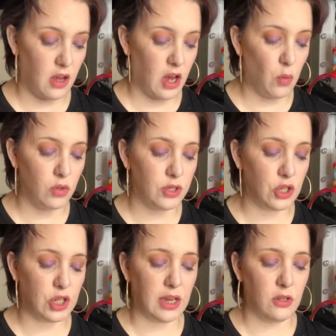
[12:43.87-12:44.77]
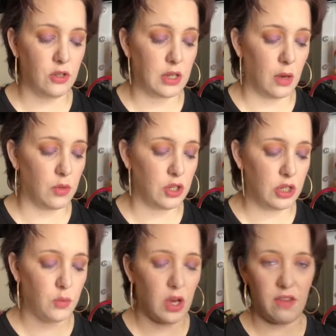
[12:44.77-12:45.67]
I want to change that, which
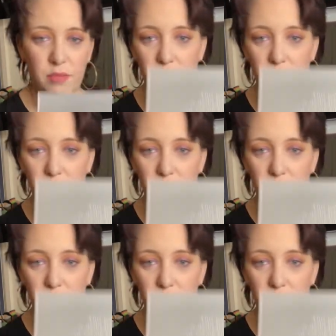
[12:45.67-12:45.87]
is why I've